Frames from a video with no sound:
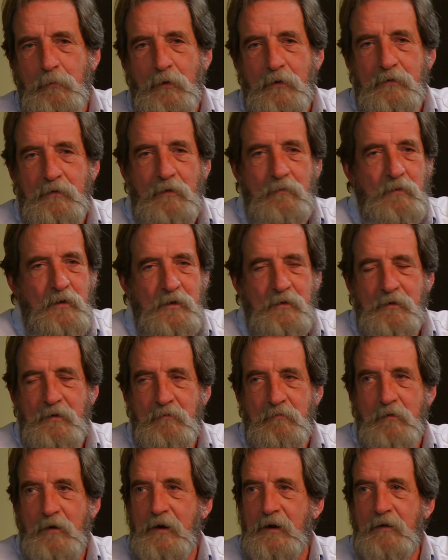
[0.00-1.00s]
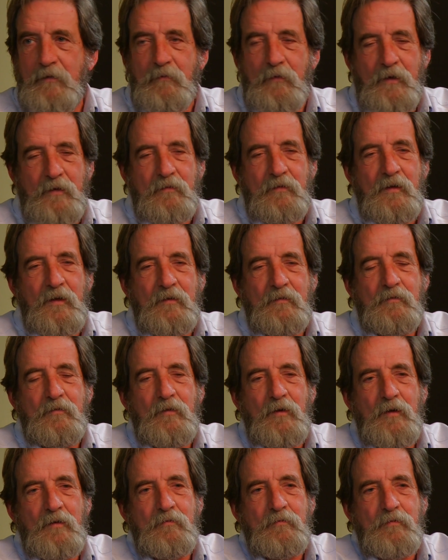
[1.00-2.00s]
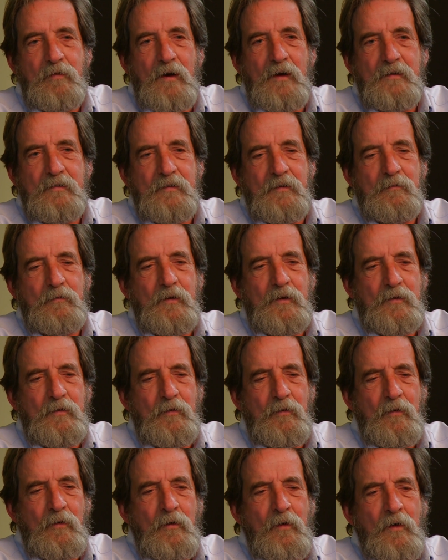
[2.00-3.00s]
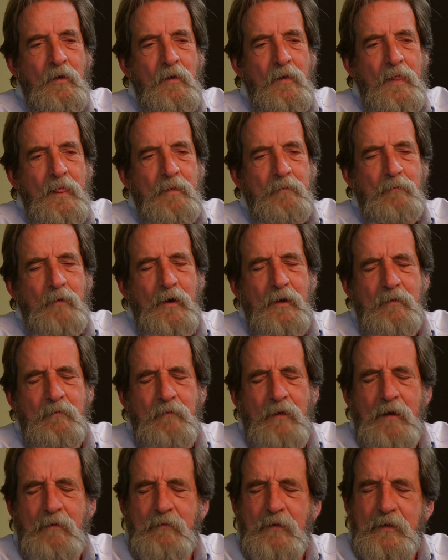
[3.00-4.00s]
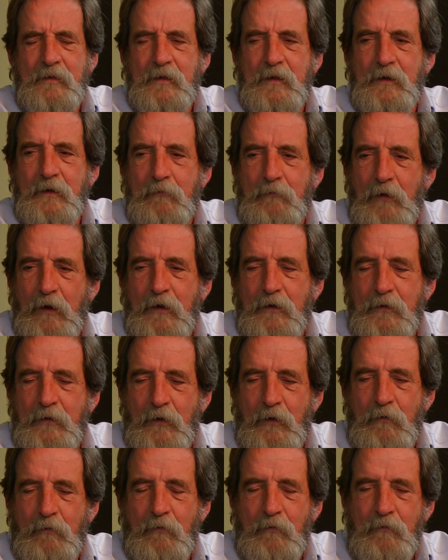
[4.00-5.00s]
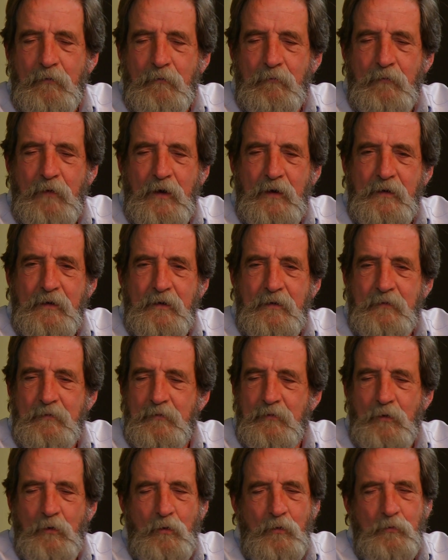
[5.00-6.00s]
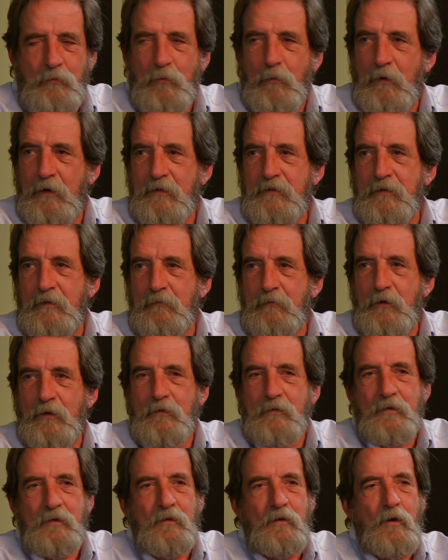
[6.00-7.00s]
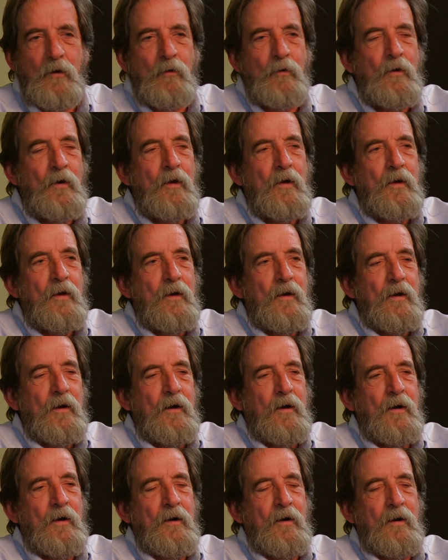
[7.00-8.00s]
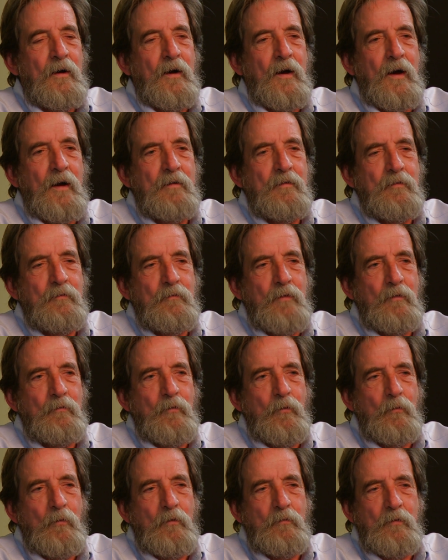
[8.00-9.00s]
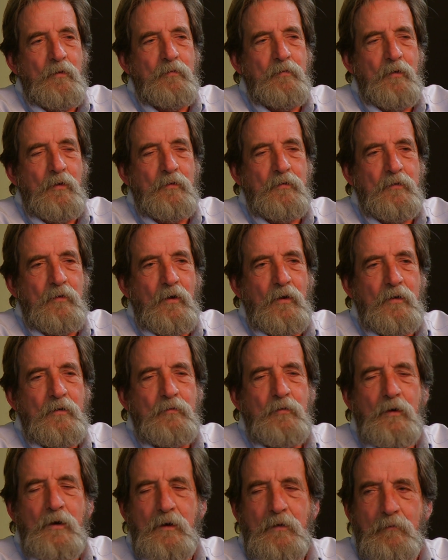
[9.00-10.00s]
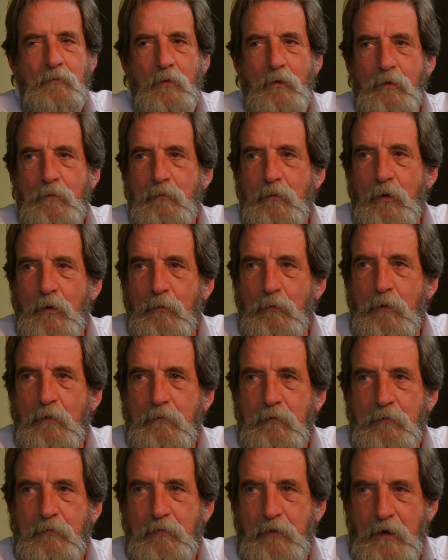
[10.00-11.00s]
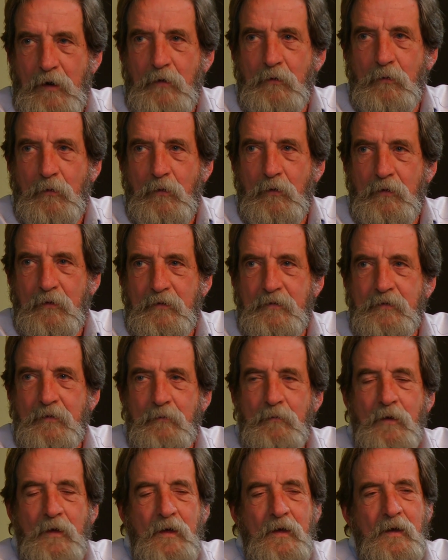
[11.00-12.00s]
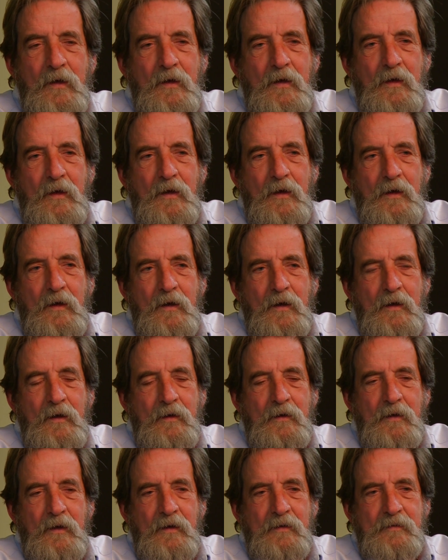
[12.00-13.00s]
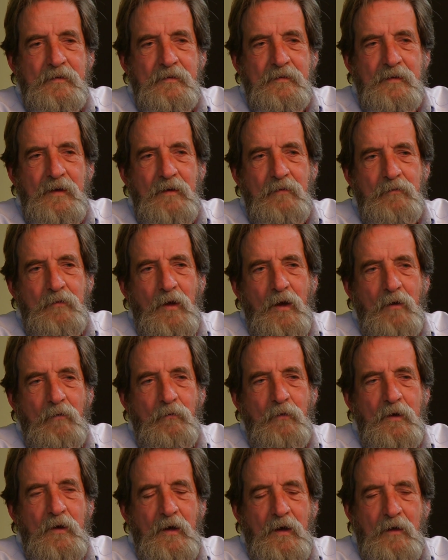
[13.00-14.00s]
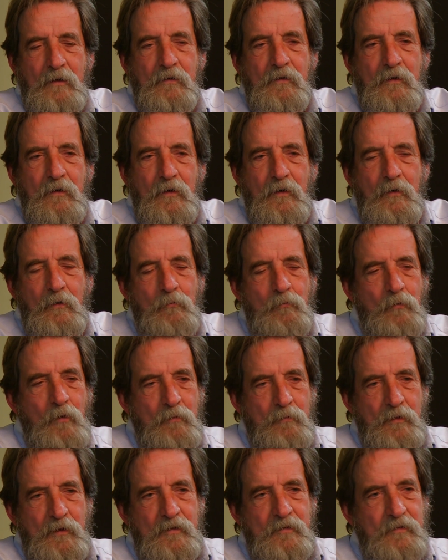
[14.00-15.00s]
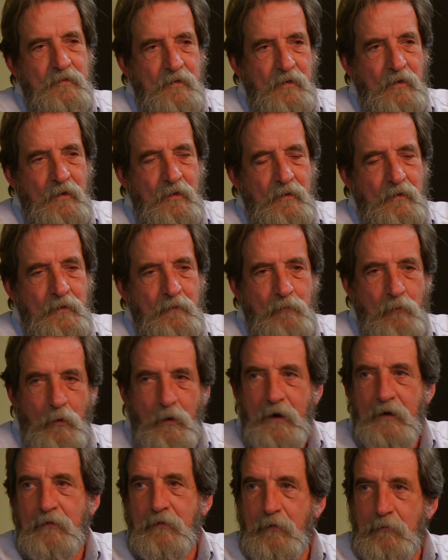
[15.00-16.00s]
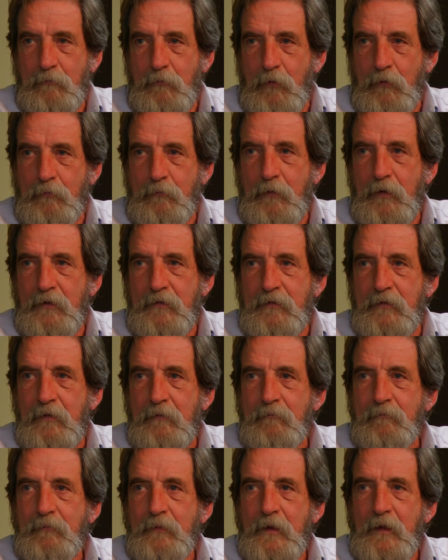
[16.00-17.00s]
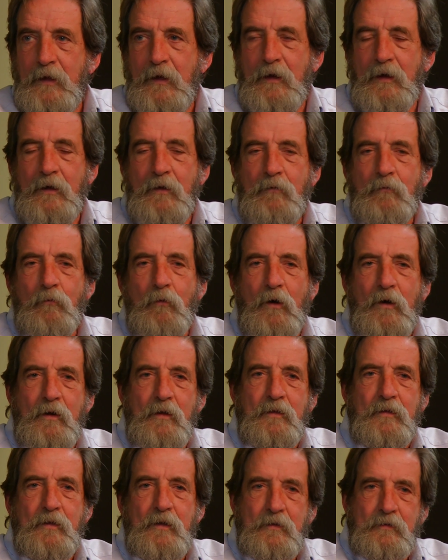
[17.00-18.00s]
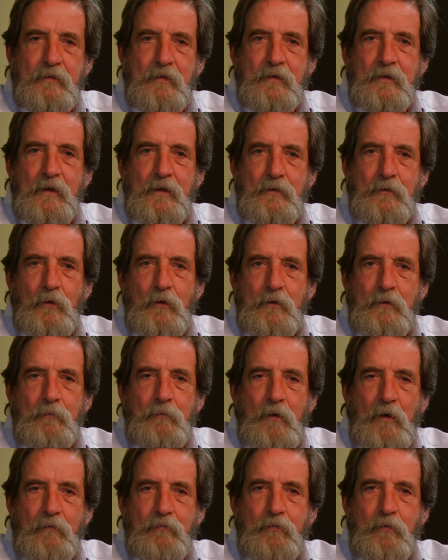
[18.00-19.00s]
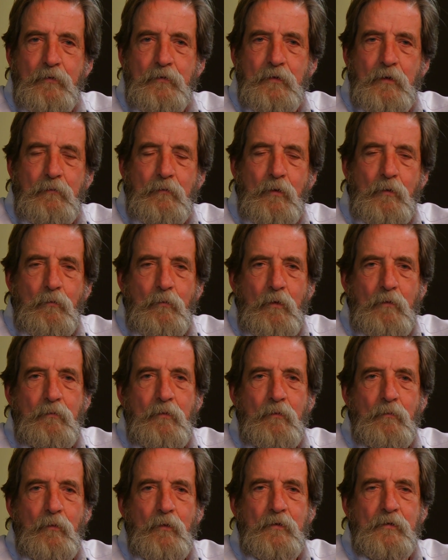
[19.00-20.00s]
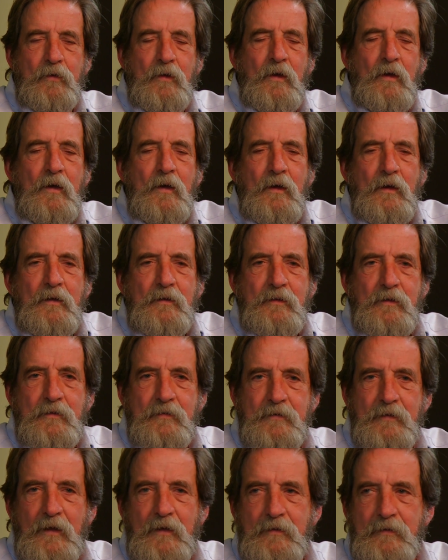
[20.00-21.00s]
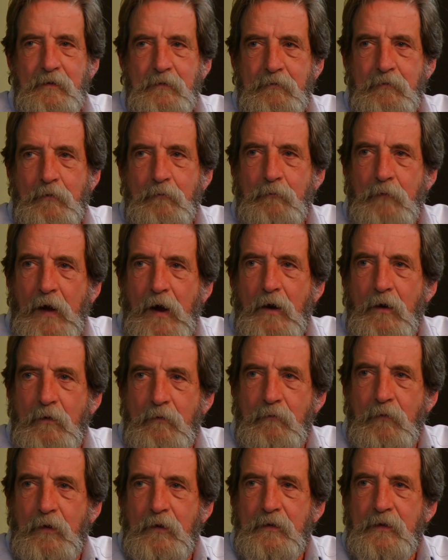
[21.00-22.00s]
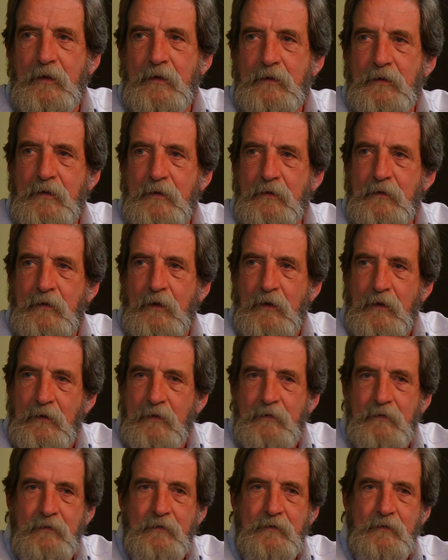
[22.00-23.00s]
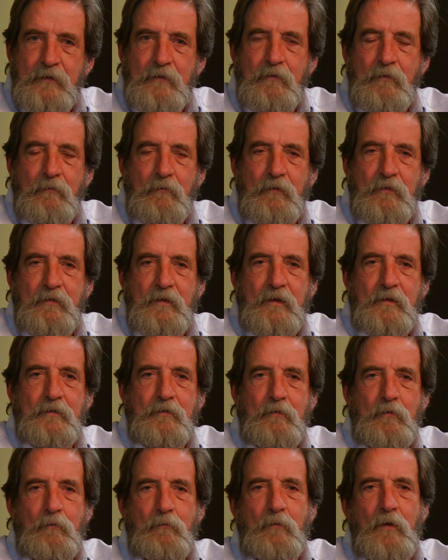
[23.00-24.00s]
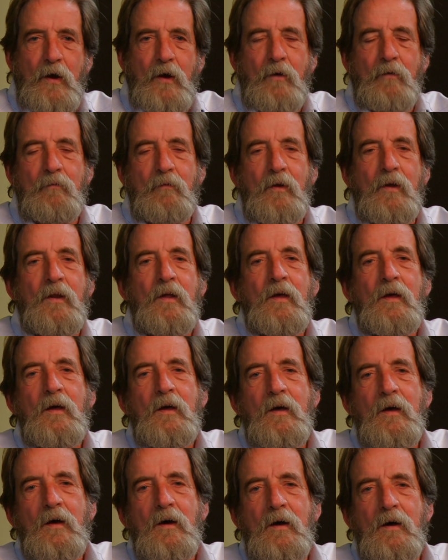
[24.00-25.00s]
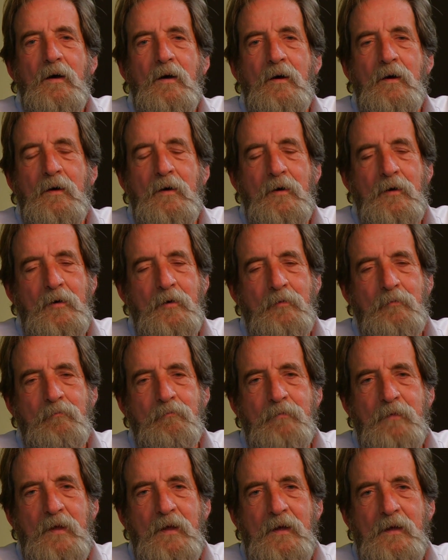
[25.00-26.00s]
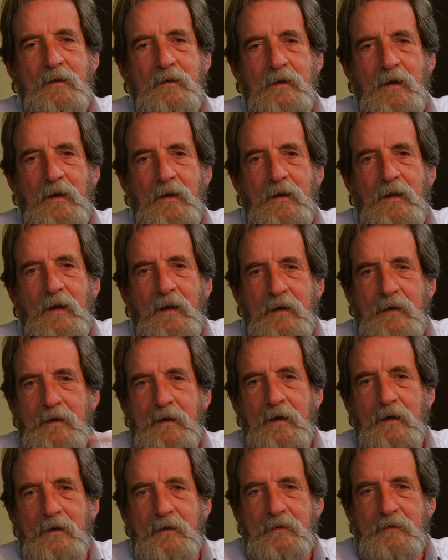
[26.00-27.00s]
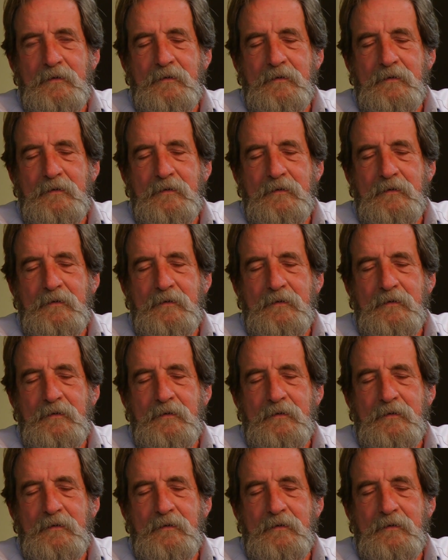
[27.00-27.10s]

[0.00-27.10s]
books, I mean, you can read them and, and, and find something to but it made me think about, you know, many, oh, 20 some years ago, uh, I remember when we first started treating more and more women for alcoholism. Mm -hmm. And at the same time, we had uh, women's uh, liberation movements. And one of the things that they talked about for some of the women was this sense of empowerment, that that you had to give them a sense of empowerment. Um, and yet, AA,